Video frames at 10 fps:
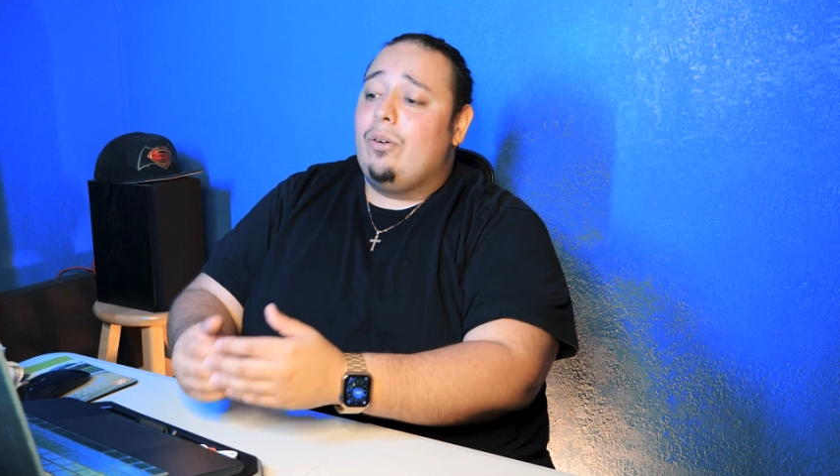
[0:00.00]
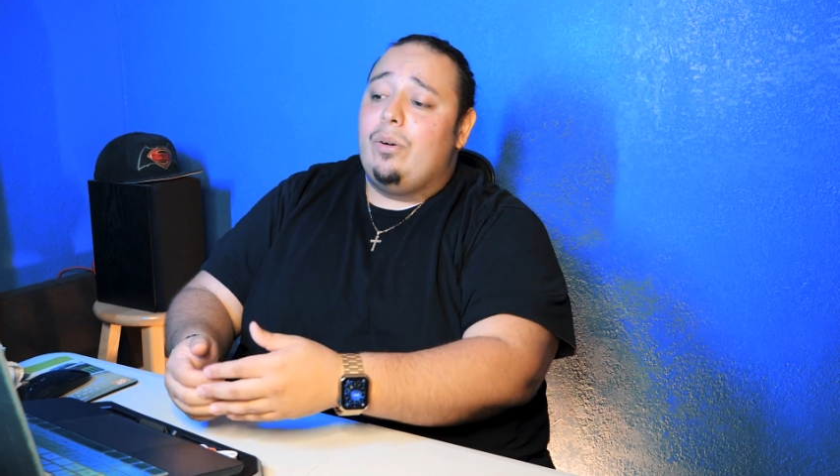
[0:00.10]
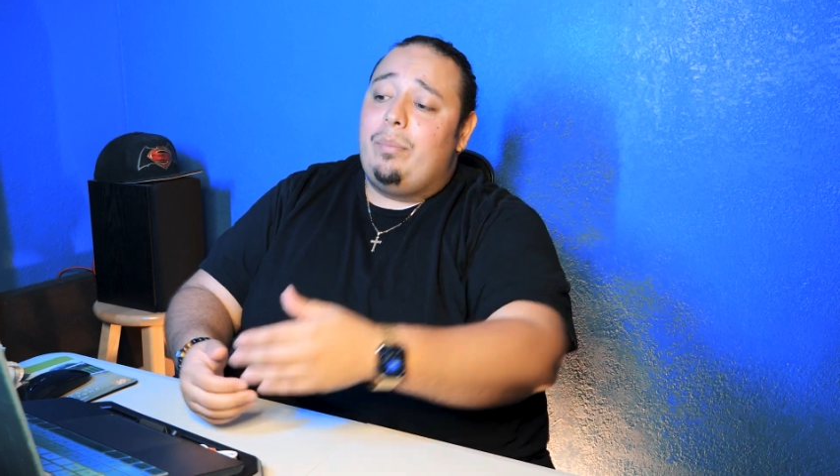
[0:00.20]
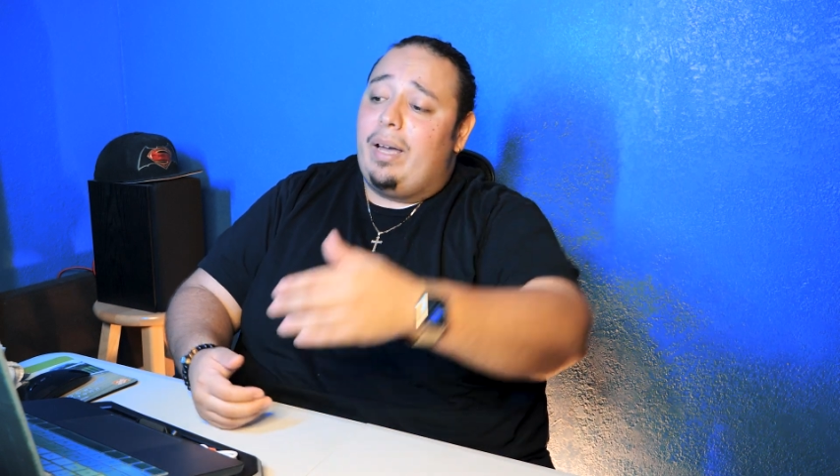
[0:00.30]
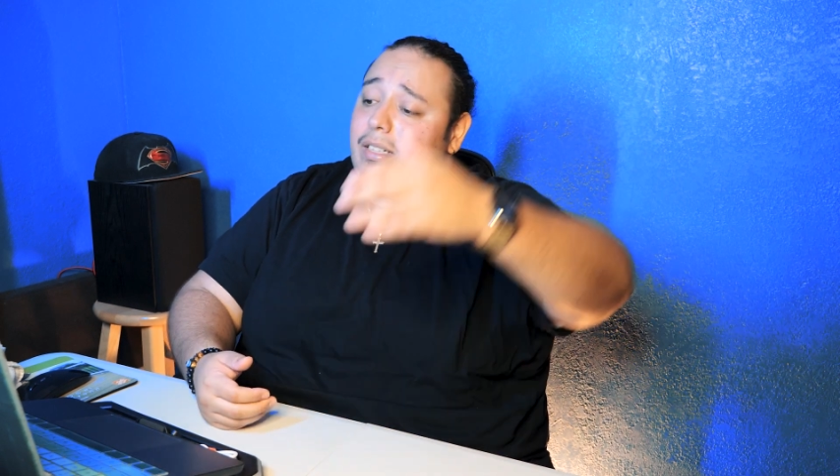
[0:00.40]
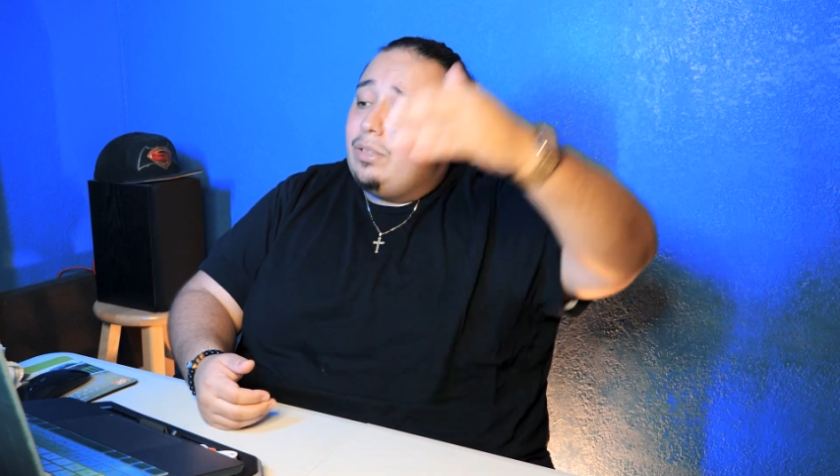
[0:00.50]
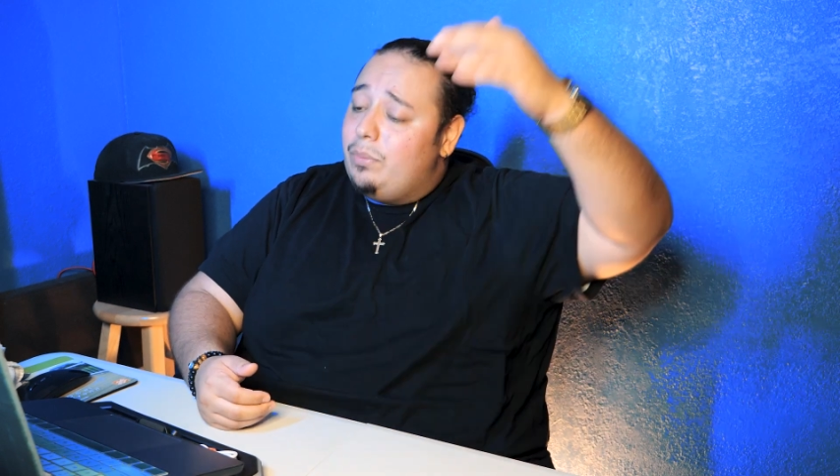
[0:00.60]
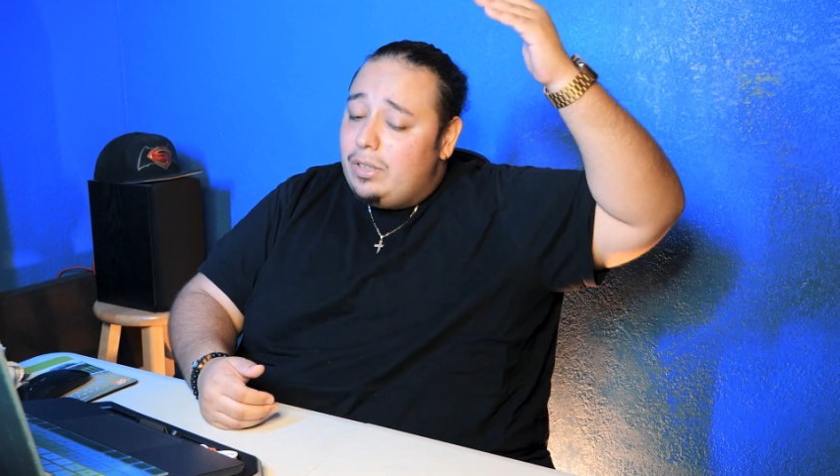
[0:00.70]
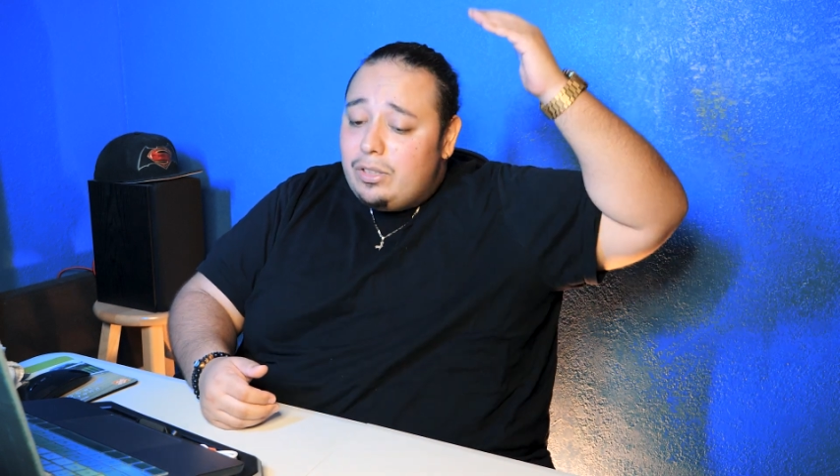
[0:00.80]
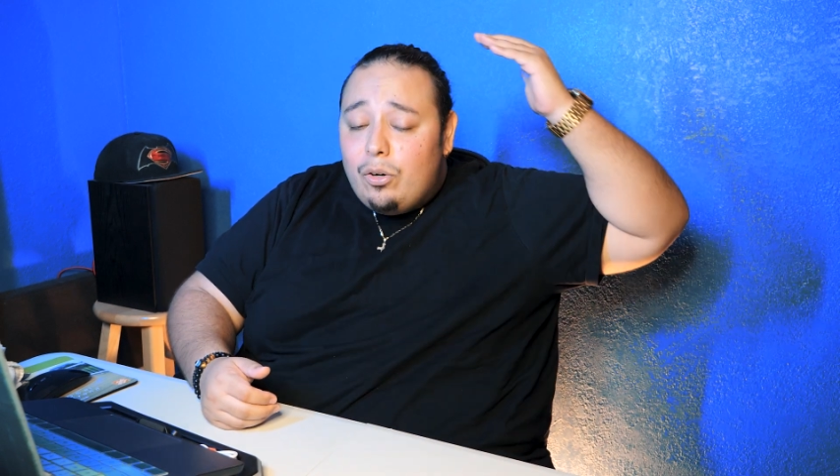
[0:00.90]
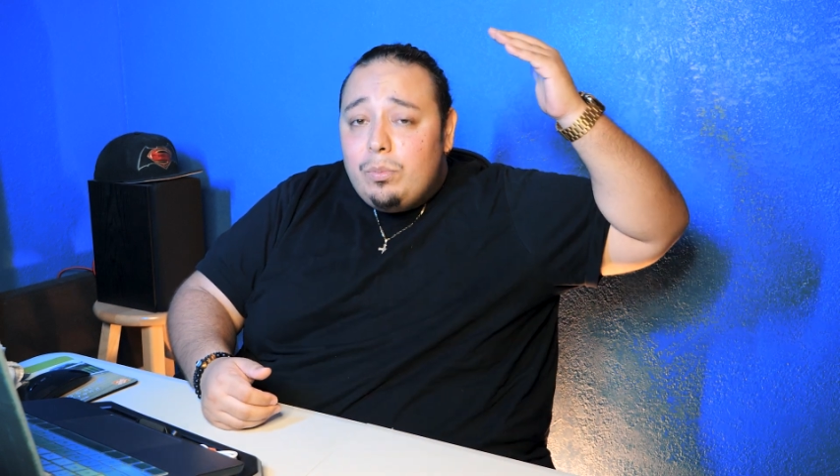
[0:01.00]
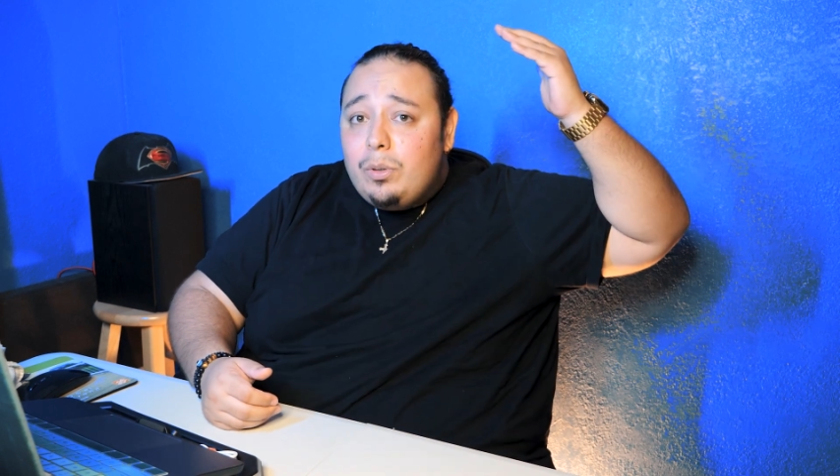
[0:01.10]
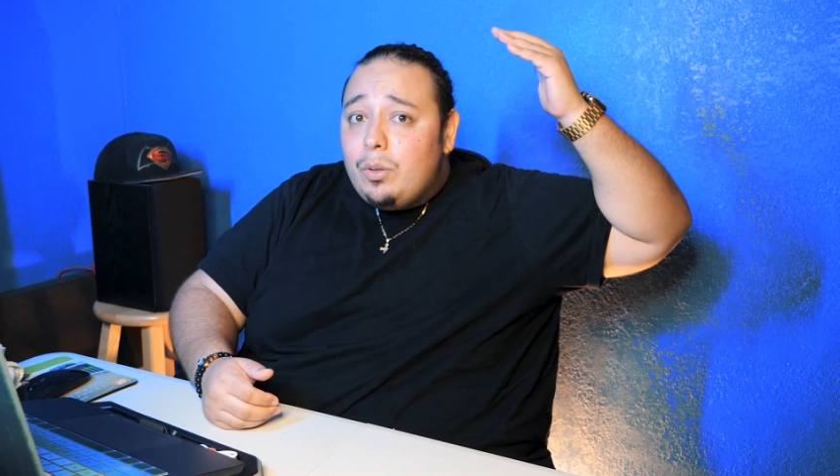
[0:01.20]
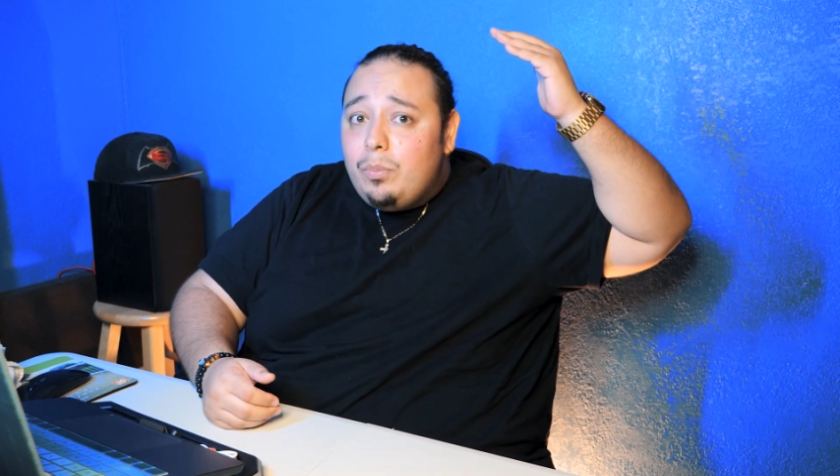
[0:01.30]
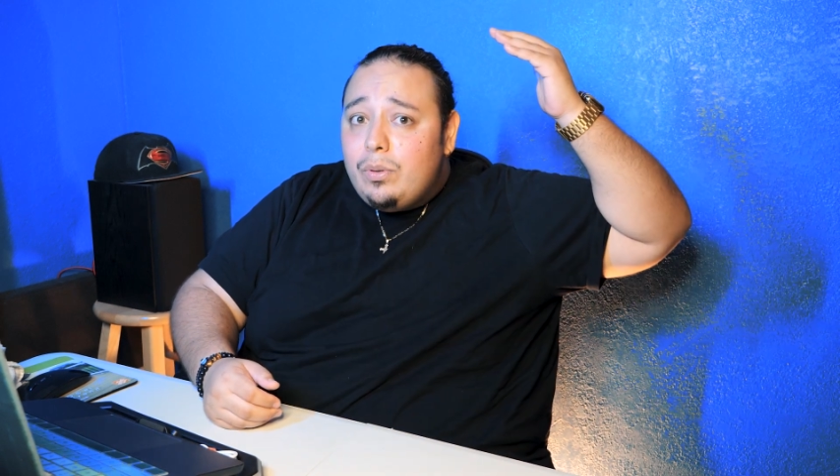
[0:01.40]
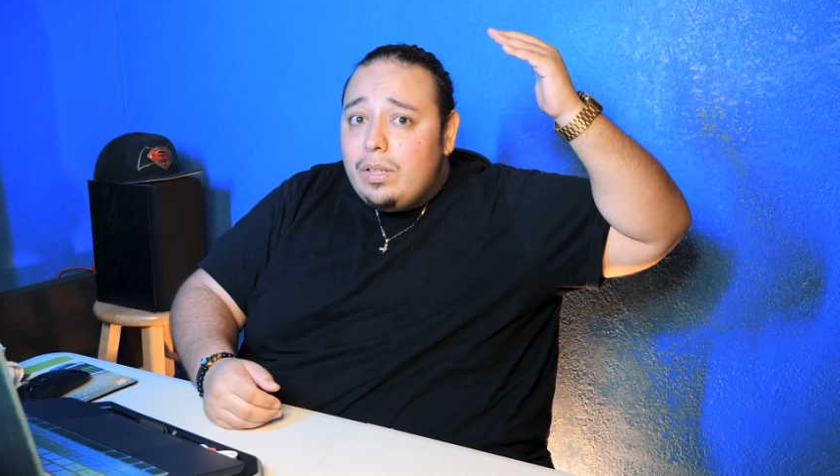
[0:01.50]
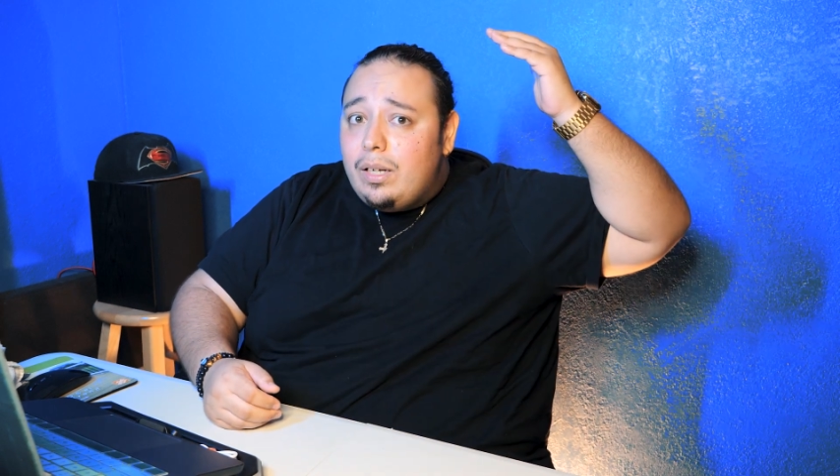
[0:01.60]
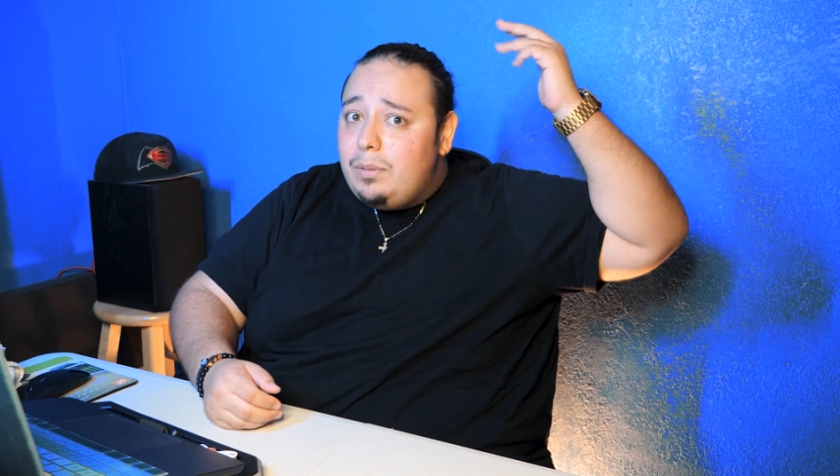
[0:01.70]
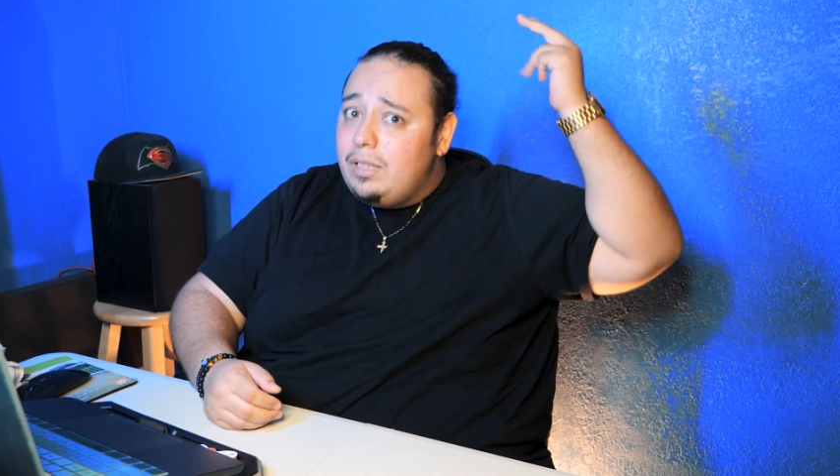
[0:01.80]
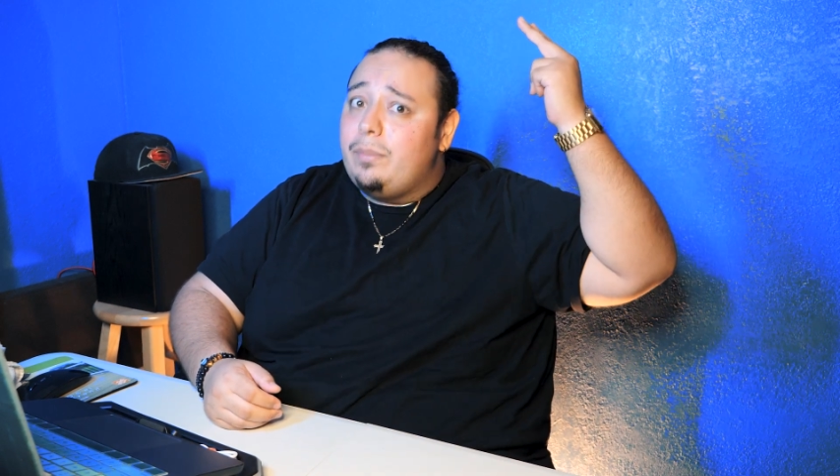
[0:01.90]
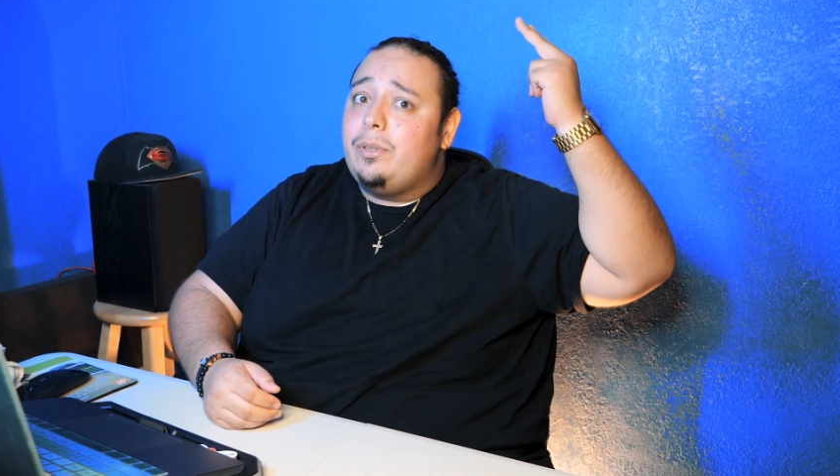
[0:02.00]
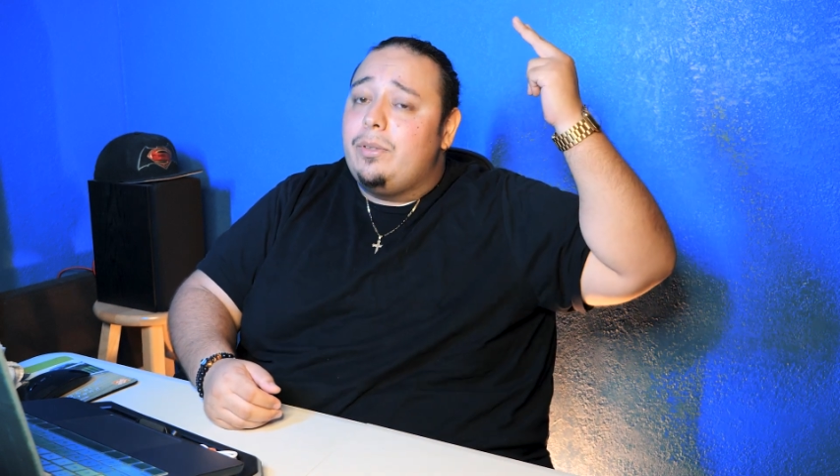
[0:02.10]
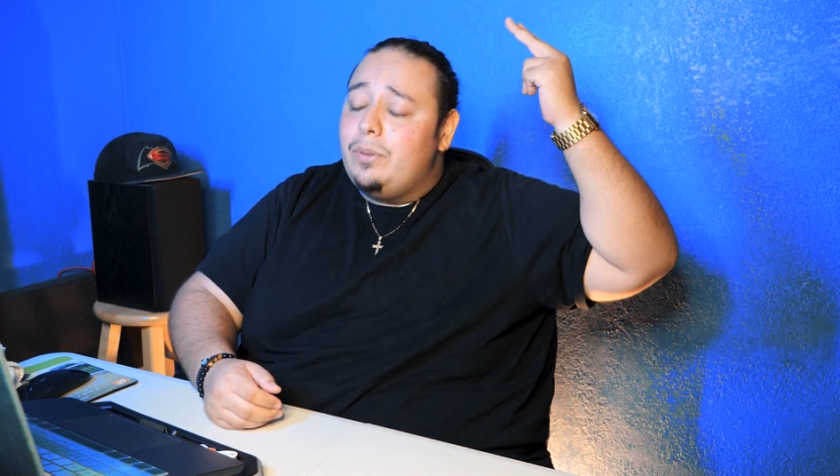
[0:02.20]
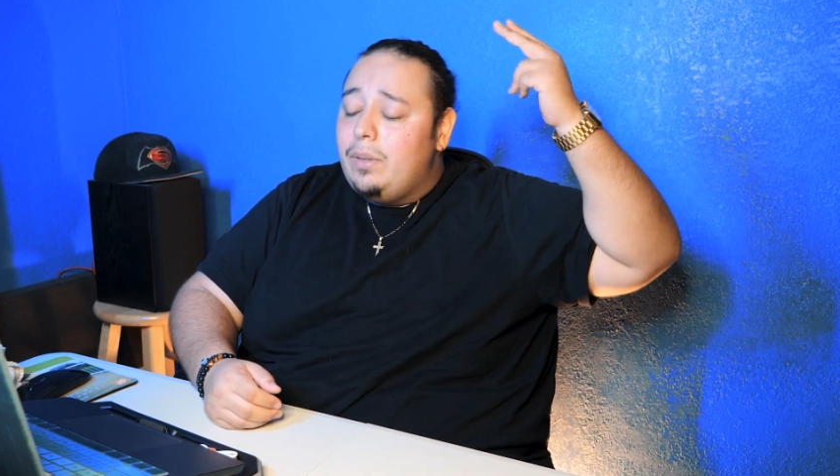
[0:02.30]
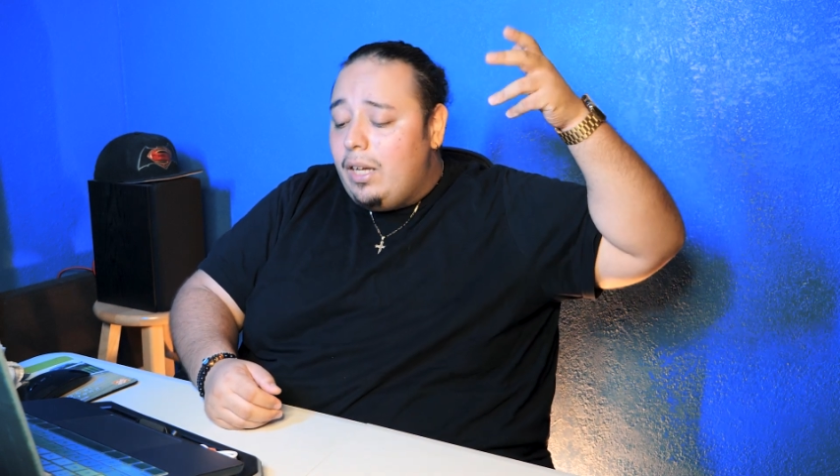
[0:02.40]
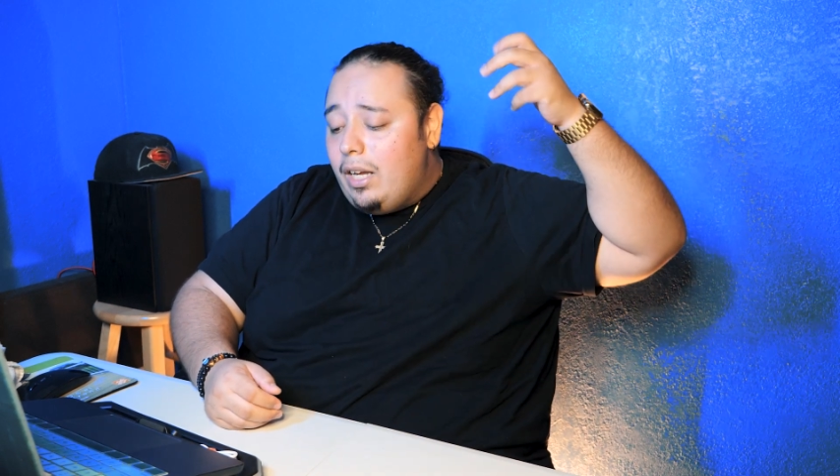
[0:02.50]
going back to when homegirl pulled up, this is episode 2,